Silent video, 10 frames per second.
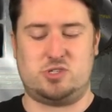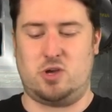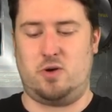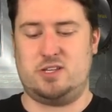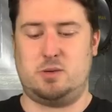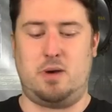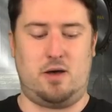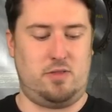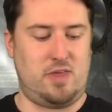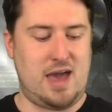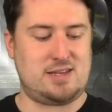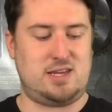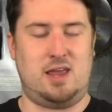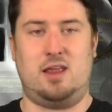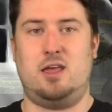So it's about that
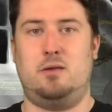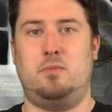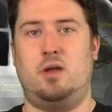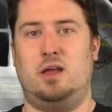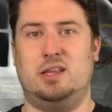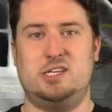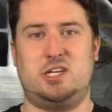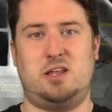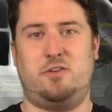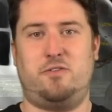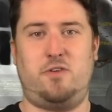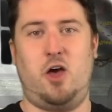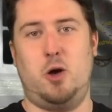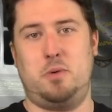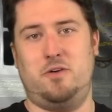and him enlisting the
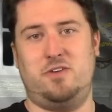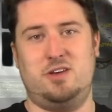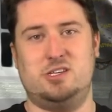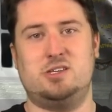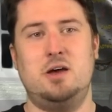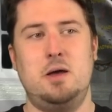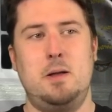help of his